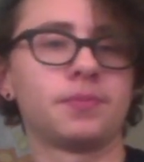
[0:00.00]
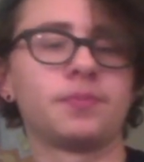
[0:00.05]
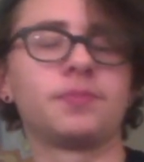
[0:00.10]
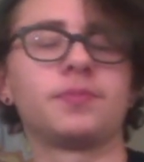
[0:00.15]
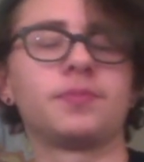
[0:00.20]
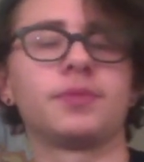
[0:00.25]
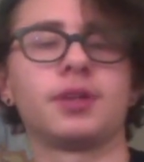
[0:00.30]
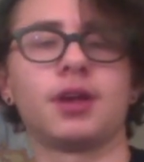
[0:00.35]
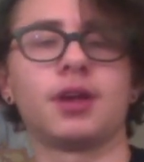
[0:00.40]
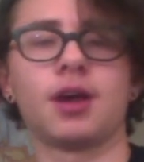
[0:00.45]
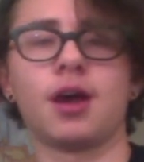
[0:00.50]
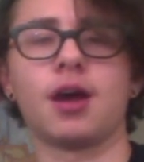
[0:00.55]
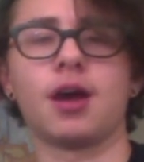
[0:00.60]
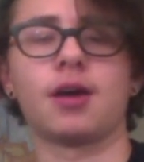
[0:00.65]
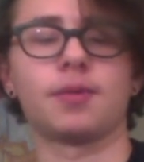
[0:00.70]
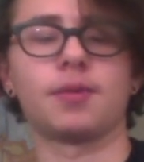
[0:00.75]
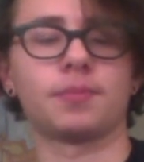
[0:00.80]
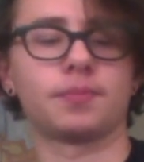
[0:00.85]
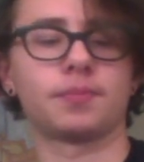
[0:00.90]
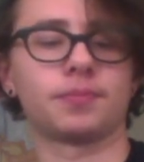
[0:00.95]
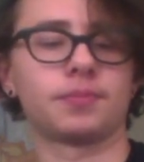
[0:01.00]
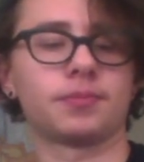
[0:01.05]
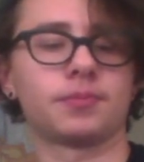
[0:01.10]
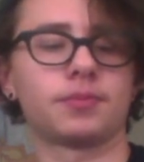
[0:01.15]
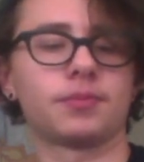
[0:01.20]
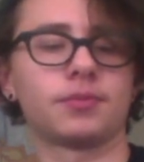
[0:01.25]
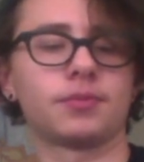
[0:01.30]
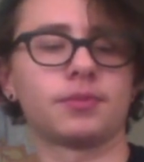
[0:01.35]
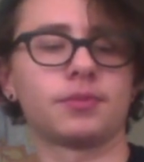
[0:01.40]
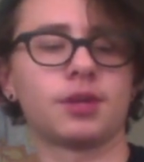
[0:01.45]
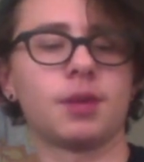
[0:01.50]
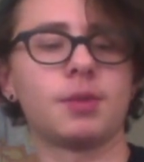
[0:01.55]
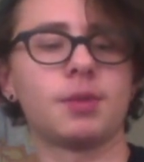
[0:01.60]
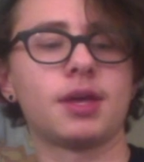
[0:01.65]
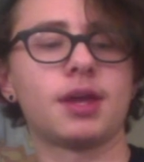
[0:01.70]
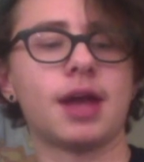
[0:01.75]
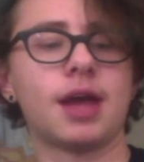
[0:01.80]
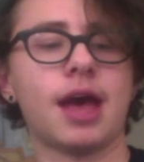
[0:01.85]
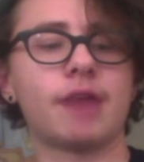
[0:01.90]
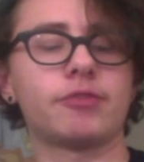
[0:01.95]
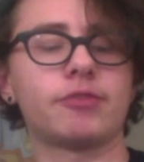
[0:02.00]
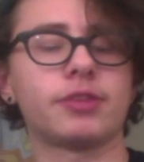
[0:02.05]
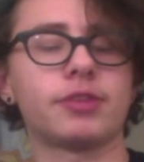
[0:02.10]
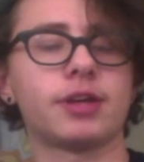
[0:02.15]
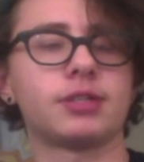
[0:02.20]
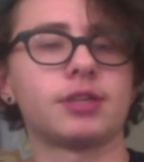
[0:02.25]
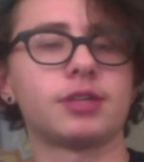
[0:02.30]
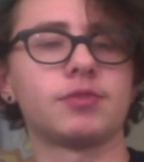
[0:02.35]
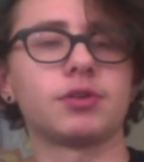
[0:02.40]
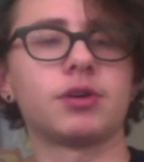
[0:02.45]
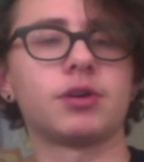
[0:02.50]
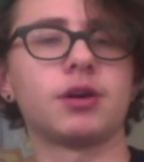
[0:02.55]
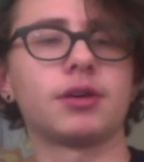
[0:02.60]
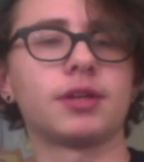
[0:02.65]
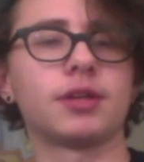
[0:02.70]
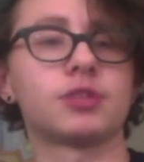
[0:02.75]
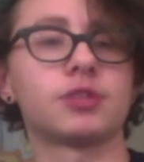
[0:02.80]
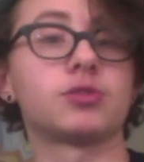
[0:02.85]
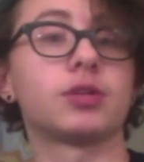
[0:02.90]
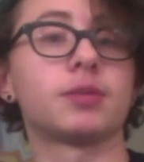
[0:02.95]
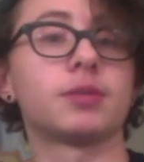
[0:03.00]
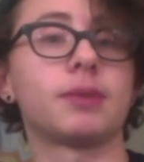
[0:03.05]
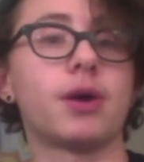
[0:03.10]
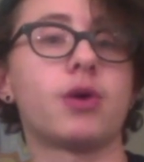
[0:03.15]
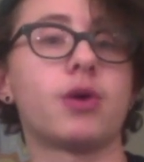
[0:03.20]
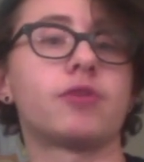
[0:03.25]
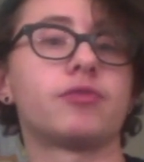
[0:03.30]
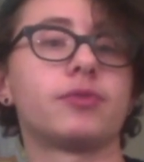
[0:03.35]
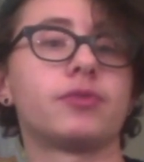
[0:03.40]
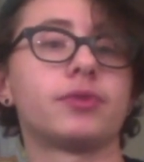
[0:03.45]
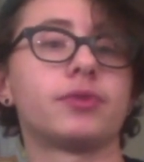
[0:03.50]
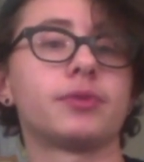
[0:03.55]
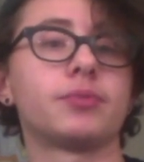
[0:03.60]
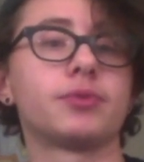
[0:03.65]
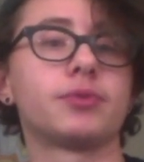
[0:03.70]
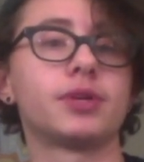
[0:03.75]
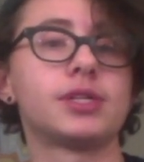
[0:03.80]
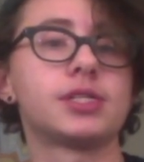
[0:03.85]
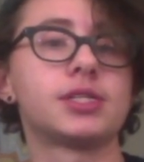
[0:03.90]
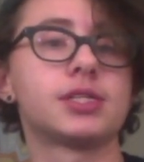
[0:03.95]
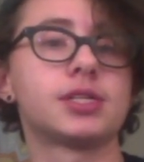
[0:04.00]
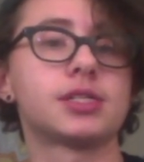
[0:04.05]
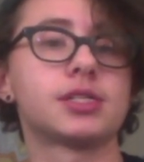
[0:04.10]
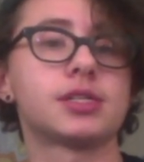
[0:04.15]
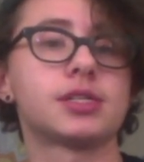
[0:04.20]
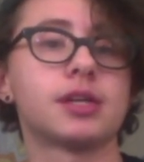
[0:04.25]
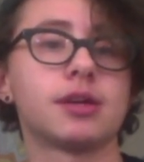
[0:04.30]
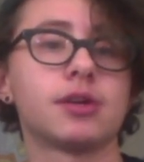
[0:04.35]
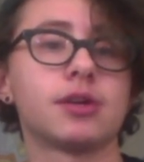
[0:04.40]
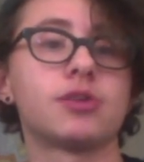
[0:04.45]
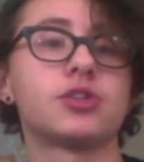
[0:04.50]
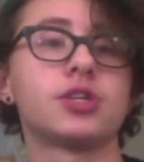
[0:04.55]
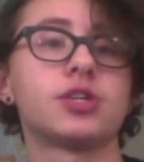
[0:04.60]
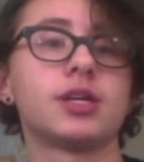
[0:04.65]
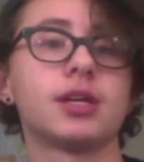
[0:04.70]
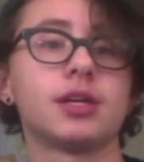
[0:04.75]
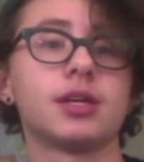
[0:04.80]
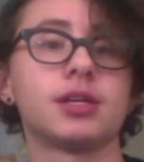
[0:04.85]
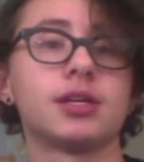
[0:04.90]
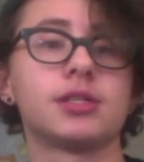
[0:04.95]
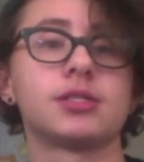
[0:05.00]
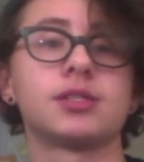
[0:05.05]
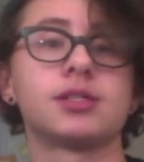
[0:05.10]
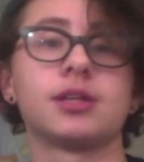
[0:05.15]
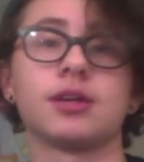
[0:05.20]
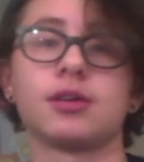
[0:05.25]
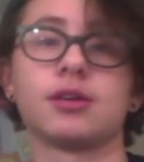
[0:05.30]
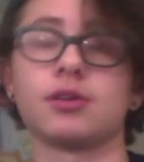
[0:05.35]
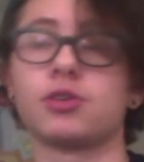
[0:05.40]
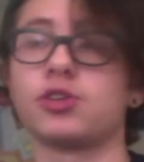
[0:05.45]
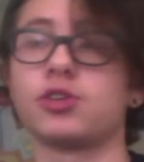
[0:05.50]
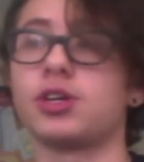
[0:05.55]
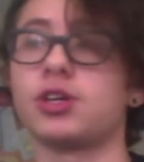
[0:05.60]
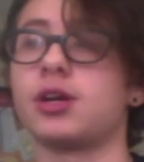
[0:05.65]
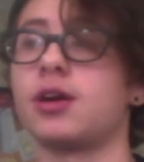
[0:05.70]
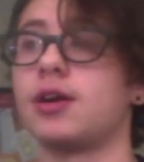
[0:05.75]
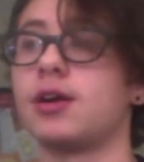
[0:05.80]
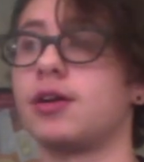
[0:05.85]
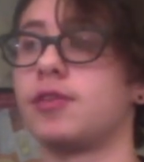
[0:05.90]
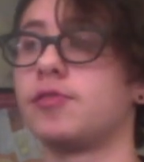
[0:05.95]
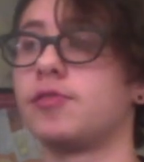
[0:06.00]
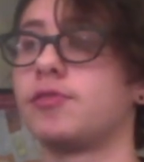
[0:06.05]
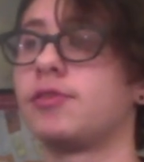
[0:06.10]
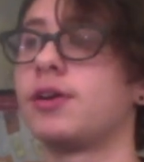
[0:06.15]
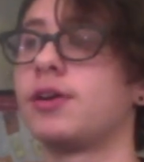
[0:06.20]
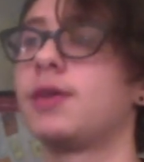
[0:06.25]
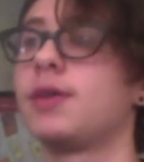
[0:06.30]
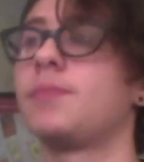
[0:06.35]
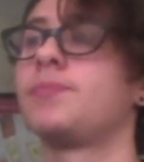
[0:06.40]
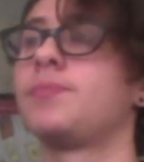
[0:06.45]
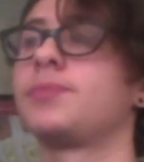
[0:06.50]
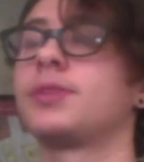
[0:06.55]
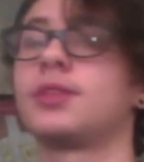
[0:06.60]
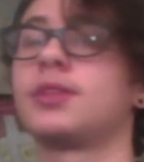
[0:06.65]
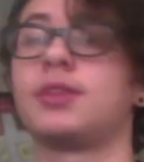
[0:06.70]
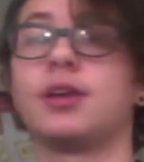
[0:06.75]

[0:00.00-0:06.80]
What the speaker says: yeah, coming in after that Devil card, that's really powerful. The Priestess energy is the energy of the